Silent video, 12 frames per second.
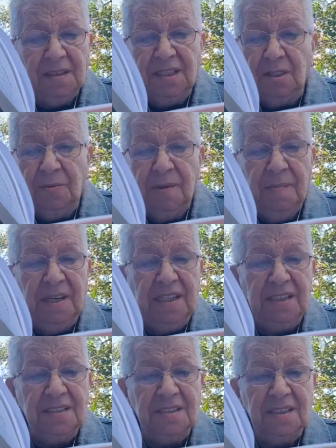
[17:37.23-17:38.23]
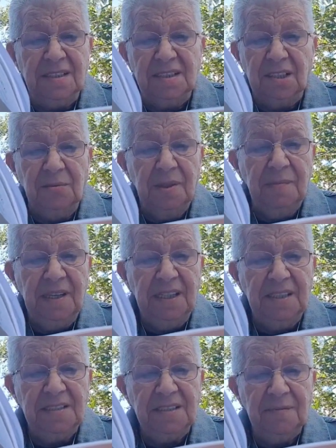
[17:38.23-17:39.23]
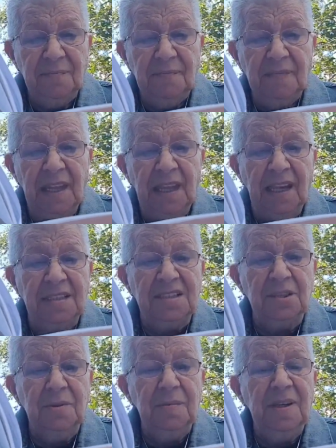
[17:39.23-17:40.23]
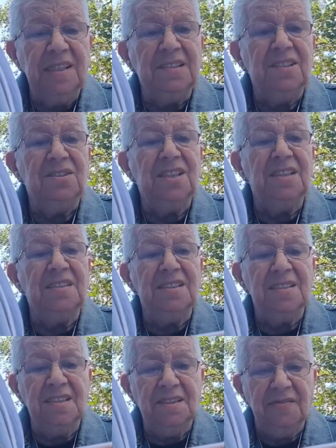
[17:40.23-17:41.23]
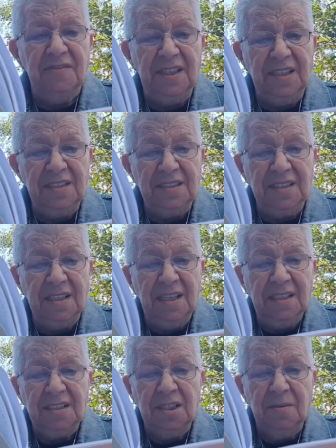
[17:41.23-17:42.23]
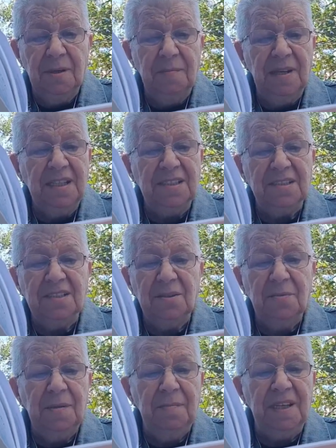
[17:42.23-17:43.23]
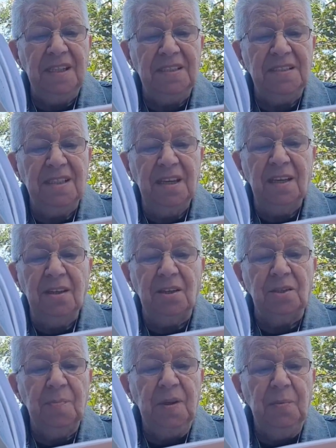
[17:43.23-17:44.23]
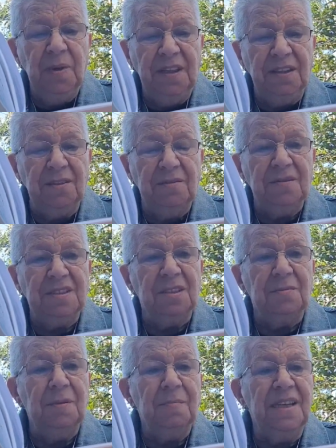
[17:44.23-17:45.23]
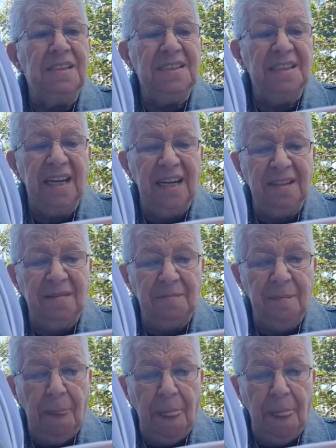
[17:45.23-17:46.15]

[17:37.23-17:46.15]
Till we meet, until we meet, until we meet at Jesus' feet. Till we meet, God be with you till we meet again.